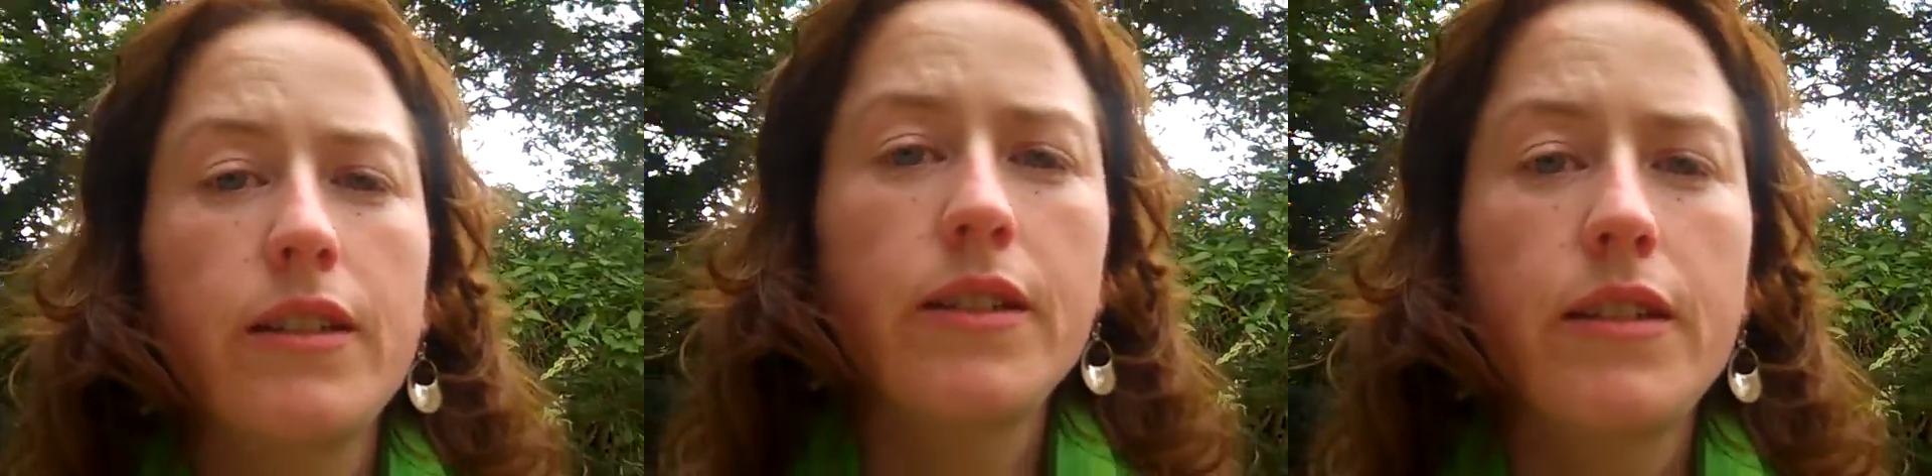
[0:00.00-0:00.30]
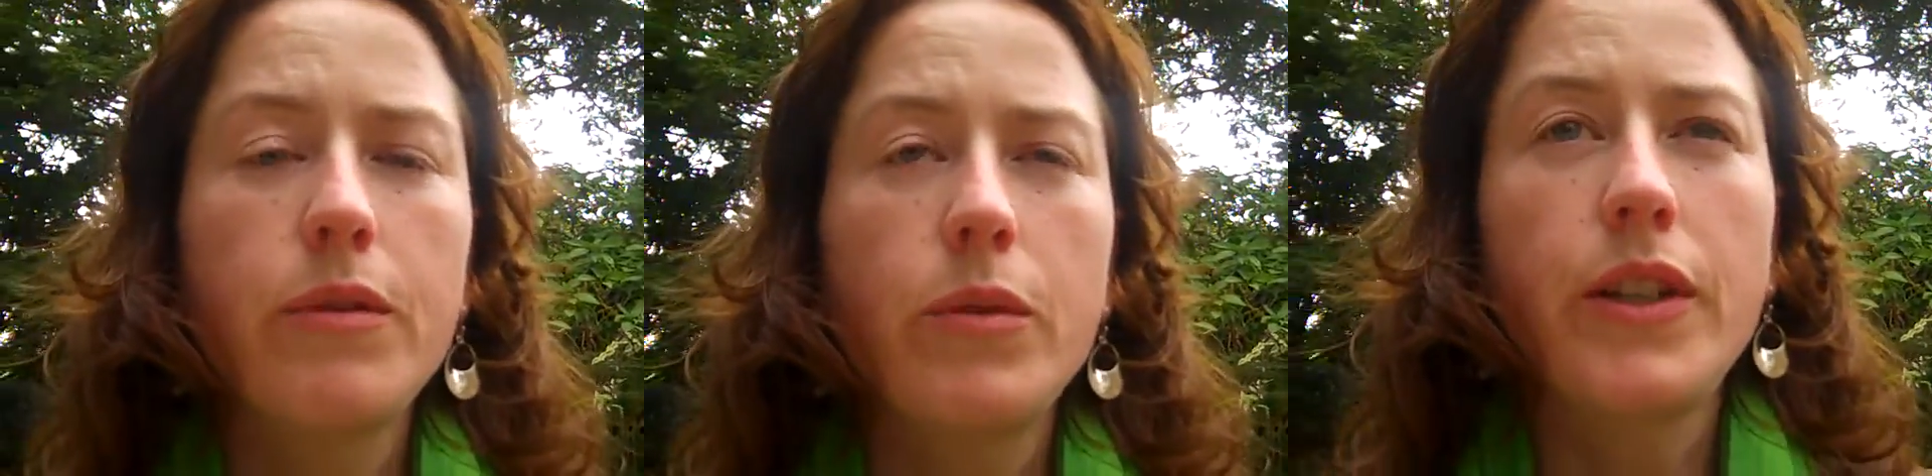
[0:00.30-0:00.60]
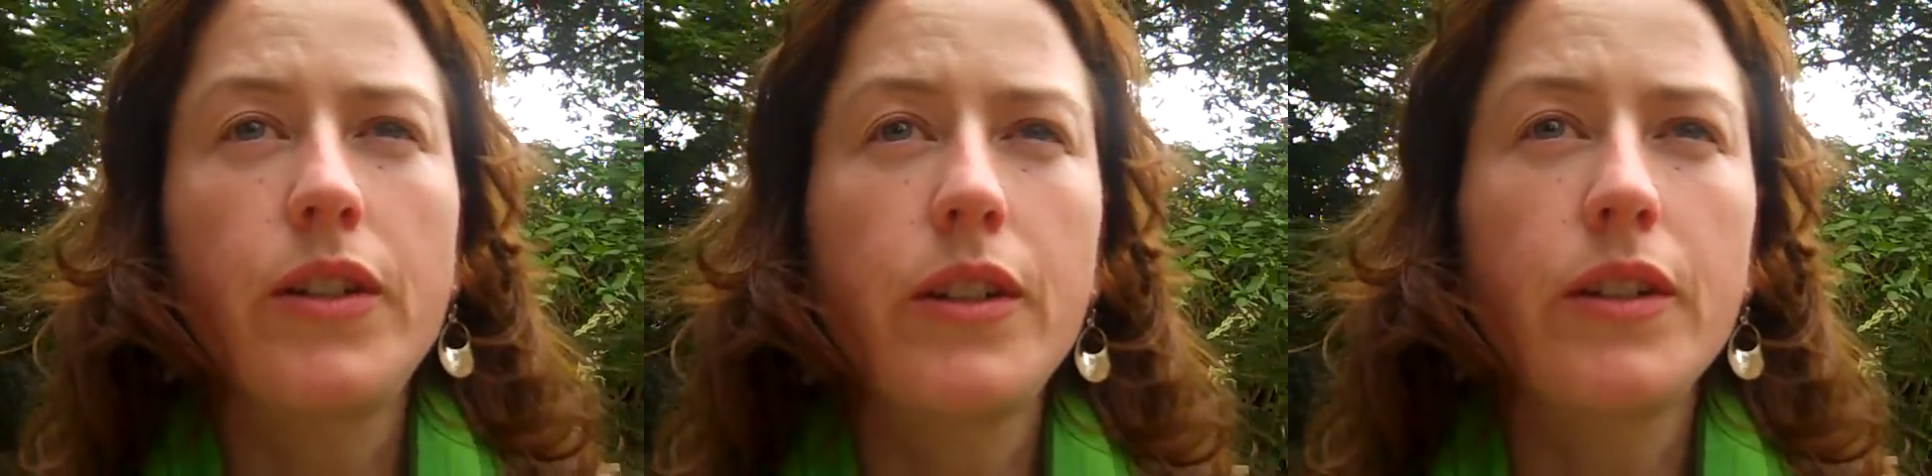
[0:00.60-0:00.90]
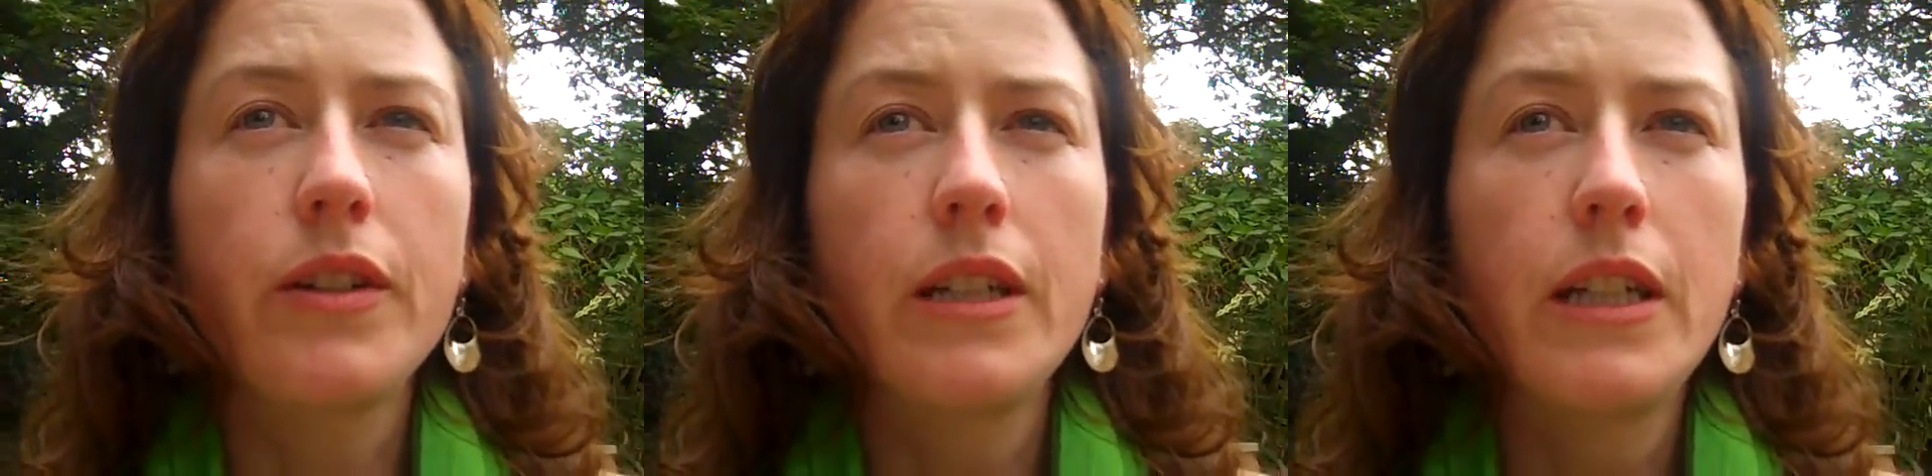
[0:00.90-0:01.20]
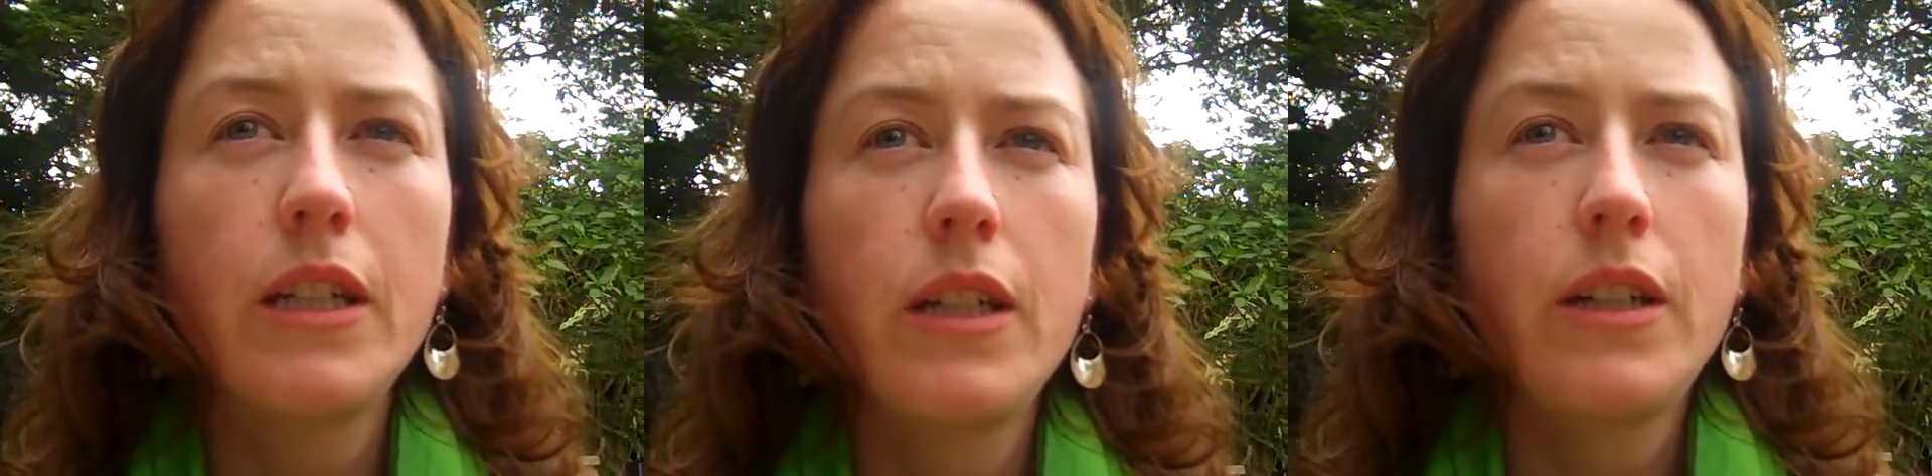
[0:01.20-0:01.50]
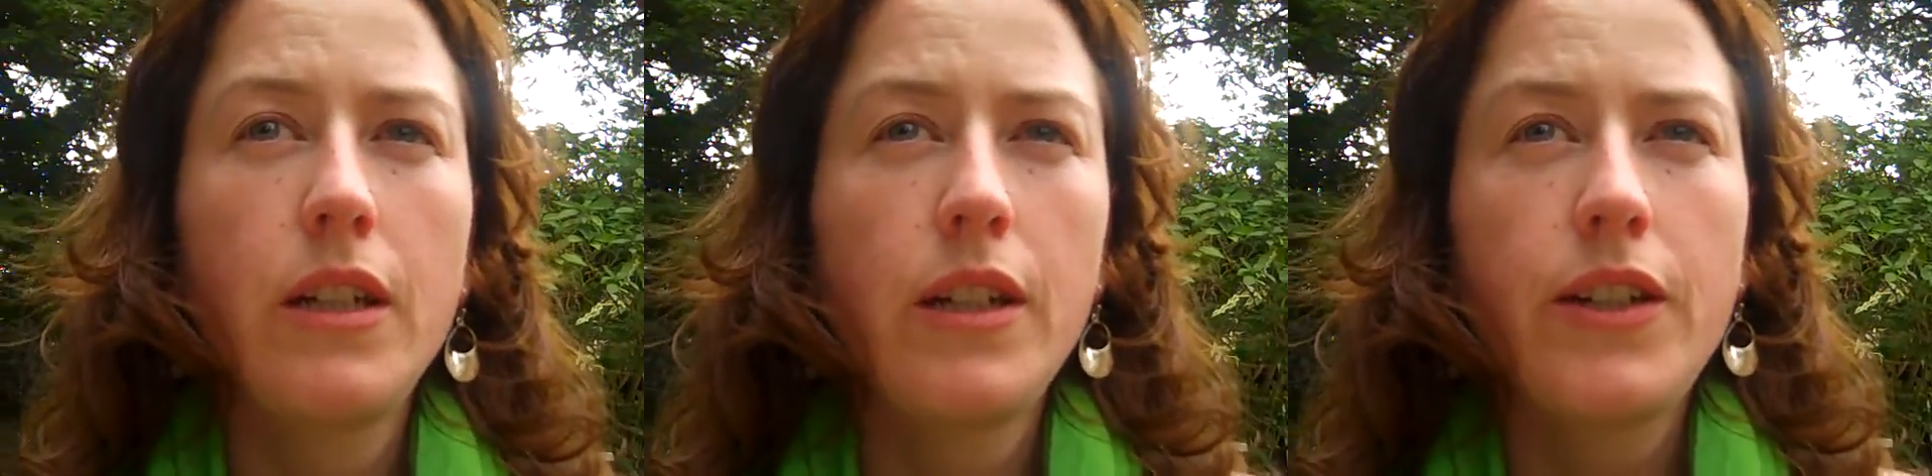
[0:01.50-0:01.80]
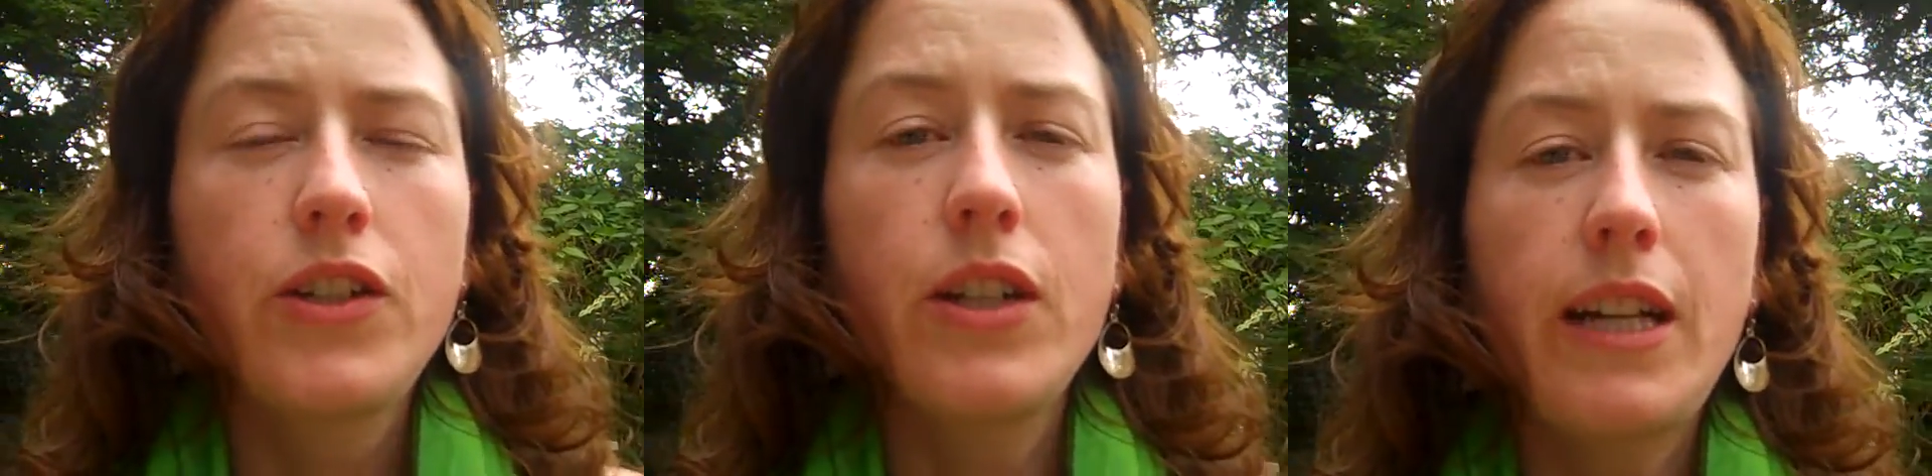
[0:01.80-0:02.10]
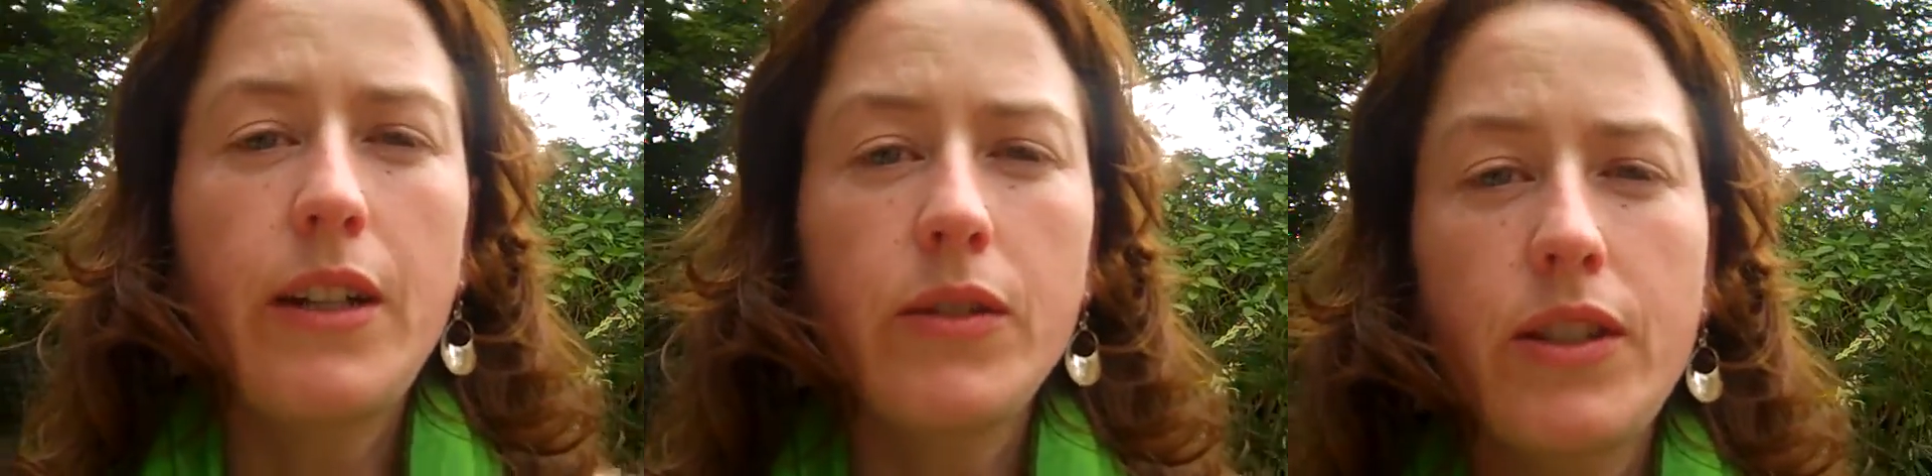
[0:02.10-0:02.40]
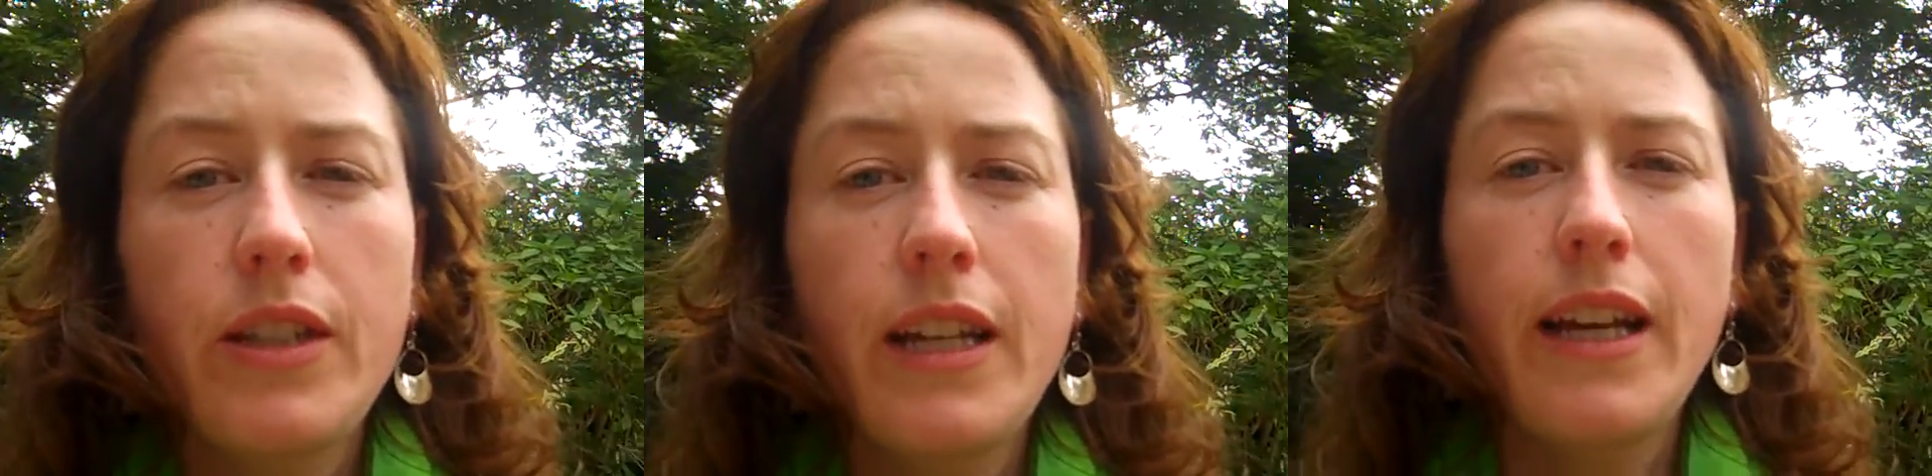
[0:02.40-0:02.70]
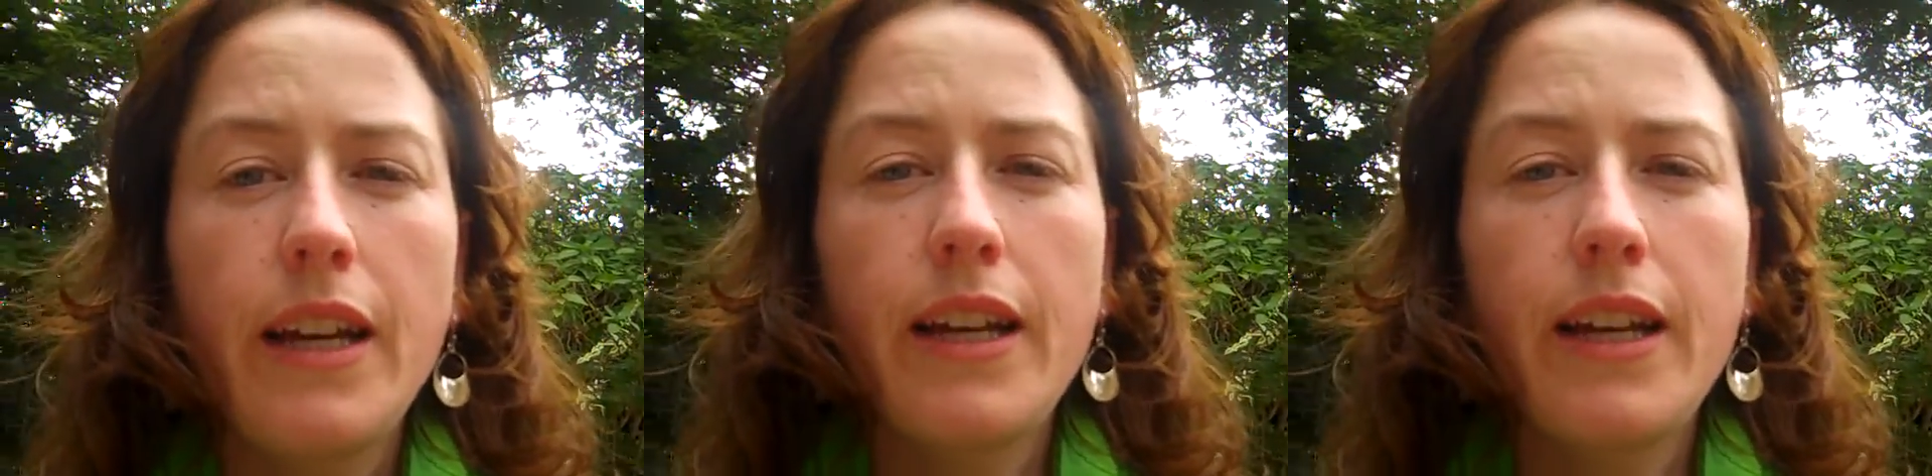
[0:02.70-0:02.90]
gardens where you can chill out